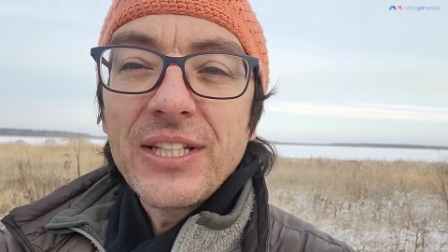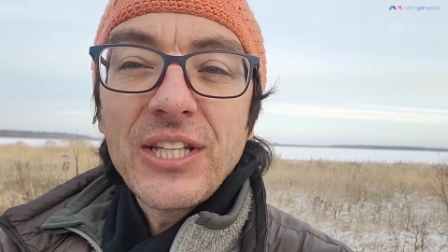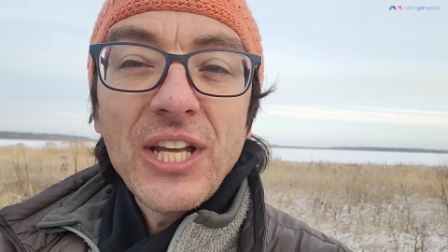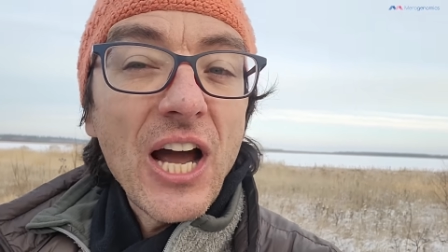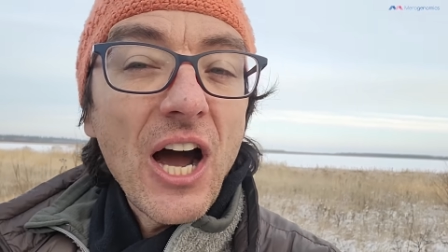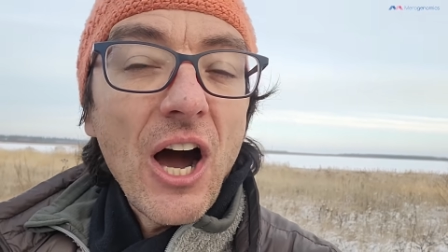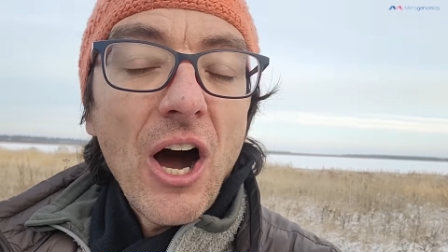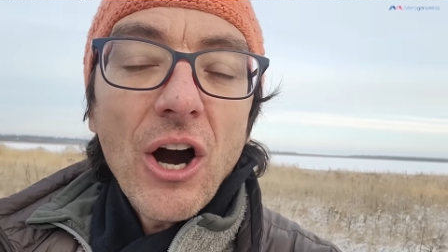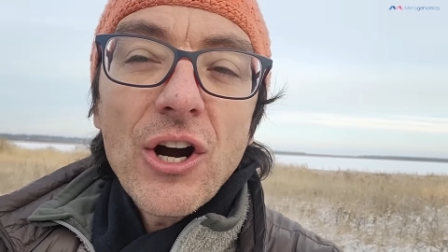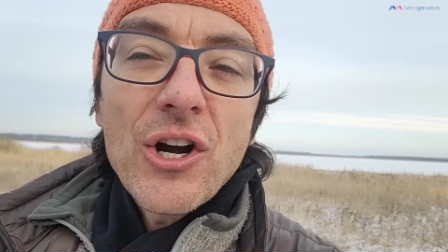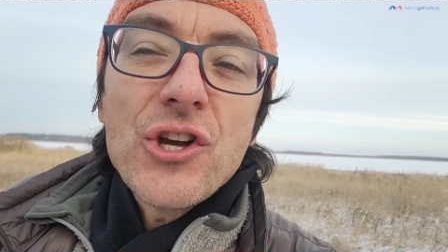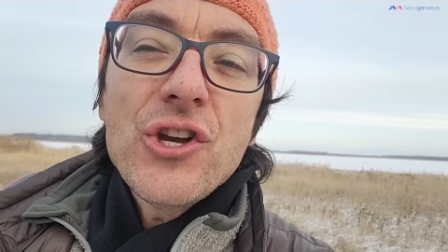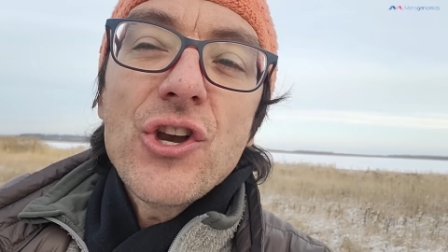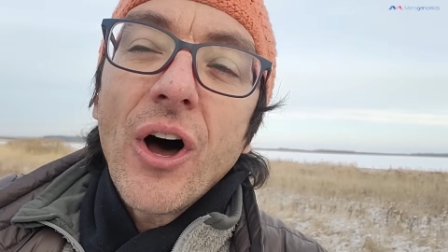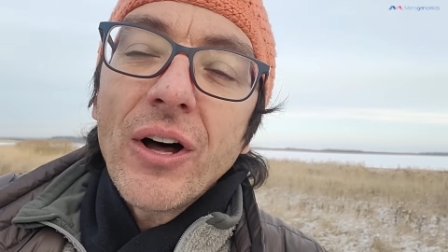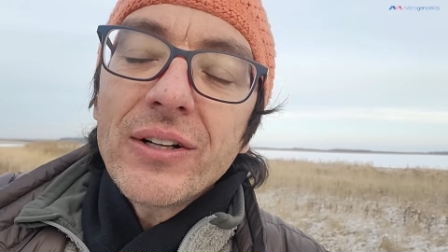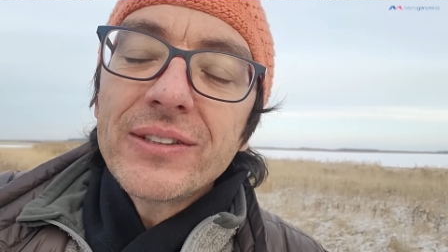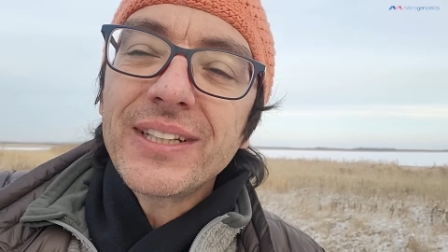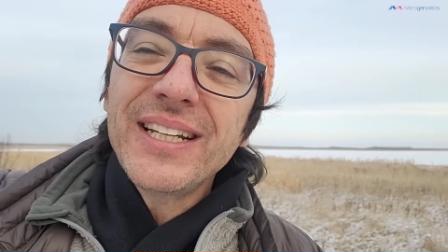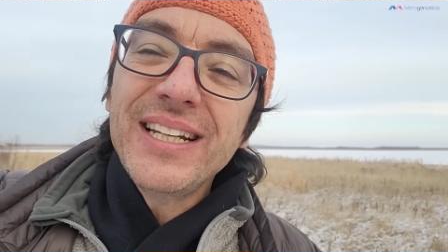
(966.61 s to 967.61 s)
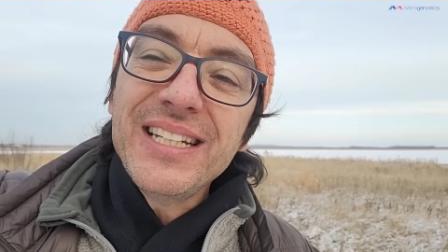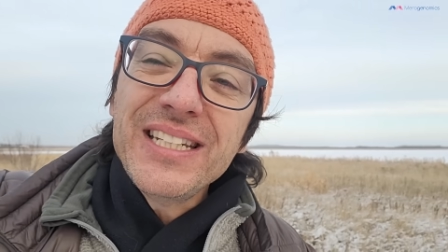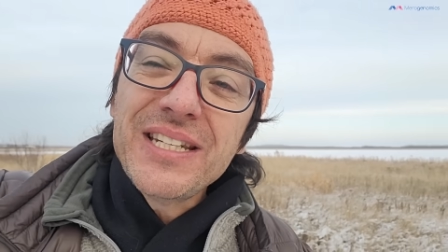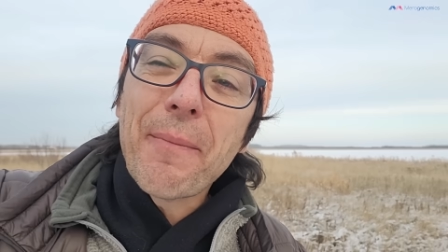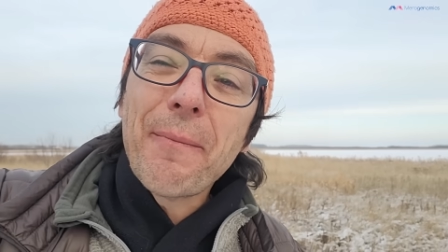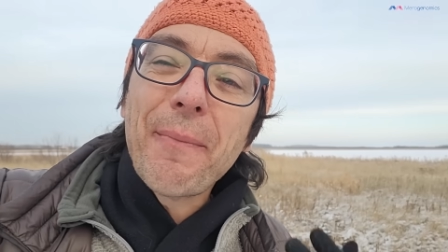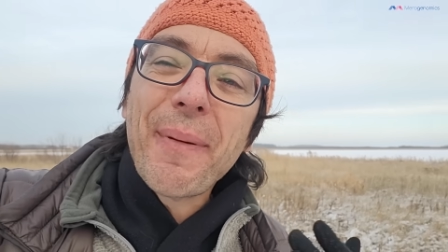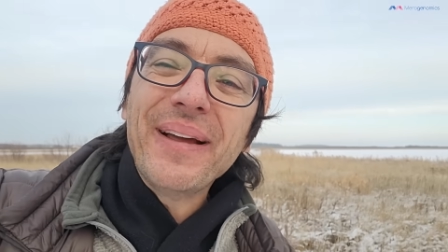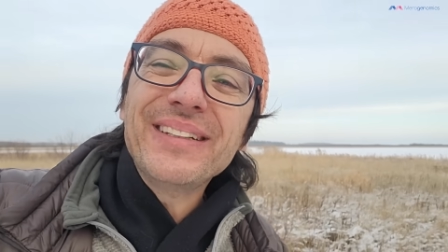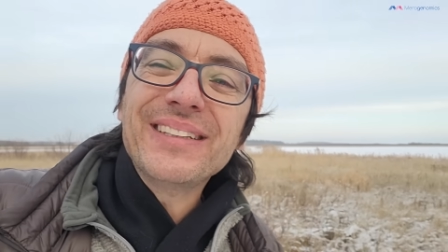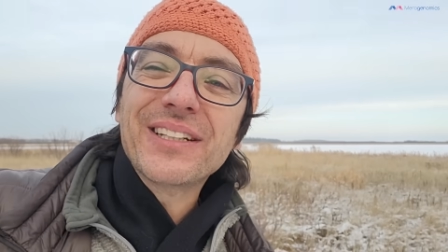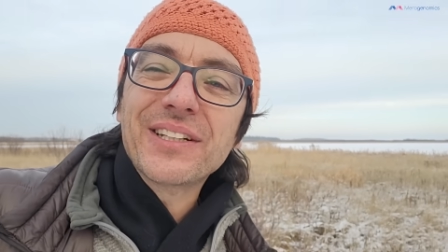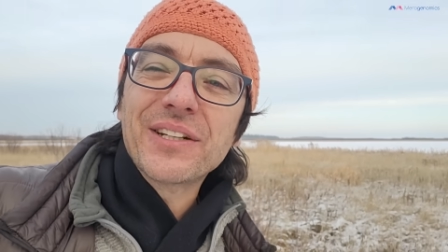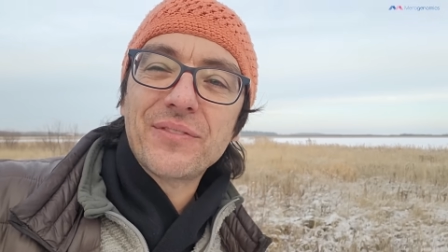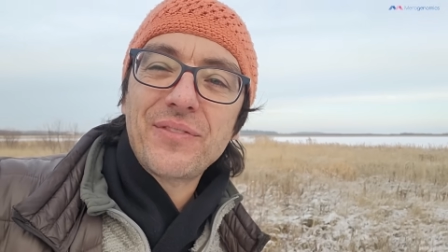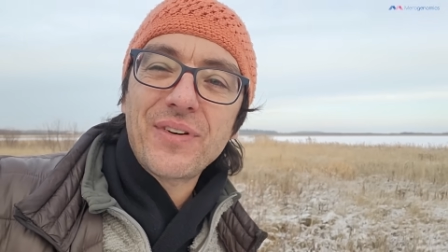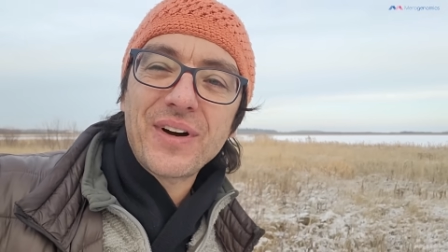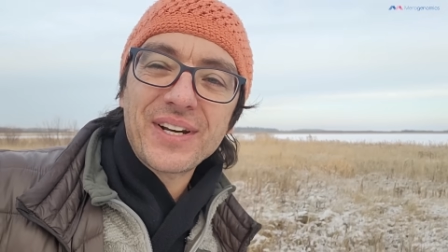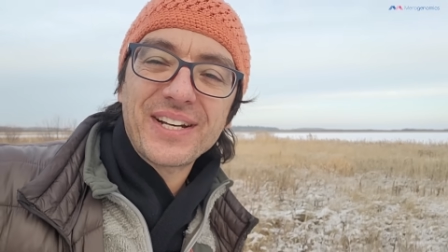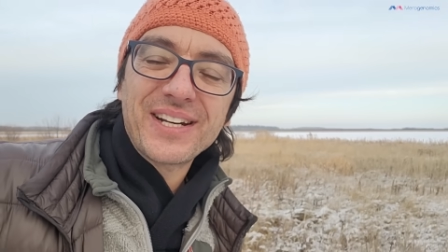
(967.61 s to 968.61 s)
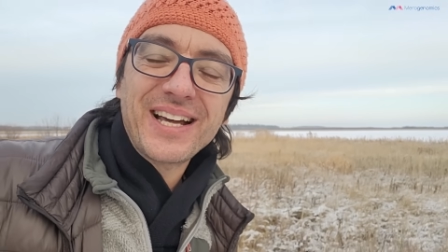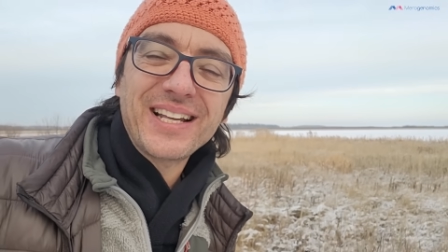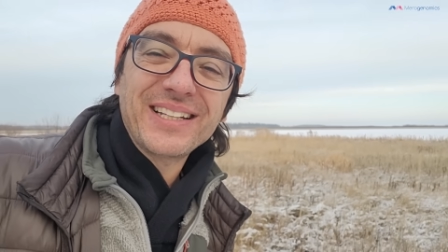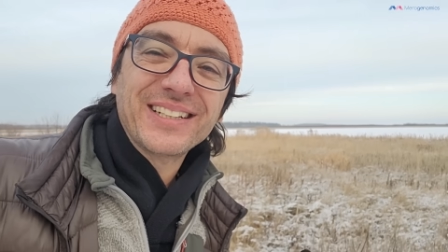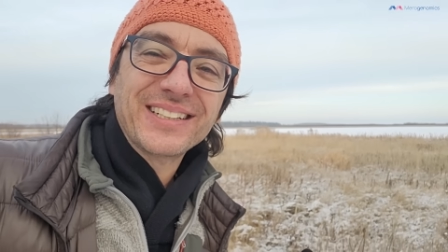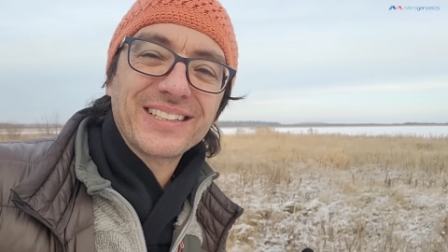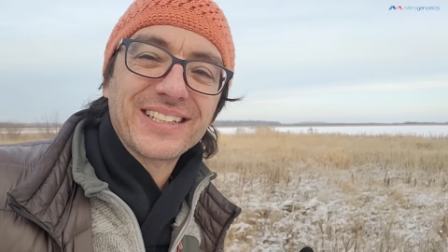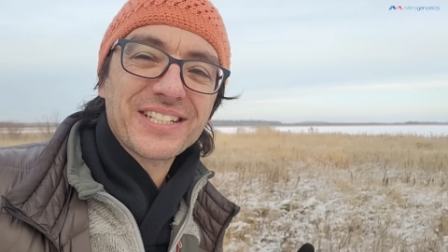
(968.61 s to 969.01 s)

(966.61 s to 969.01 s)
They are not independent of one another.